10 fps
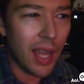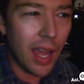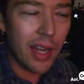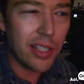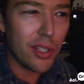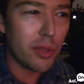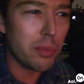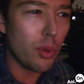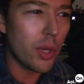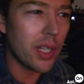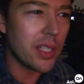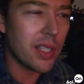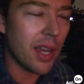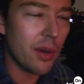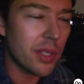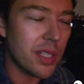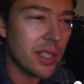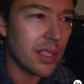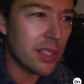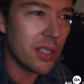at a certain point, it's now it's
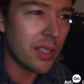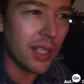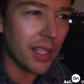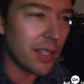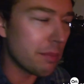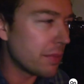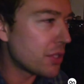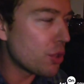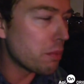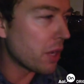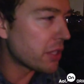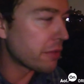like too much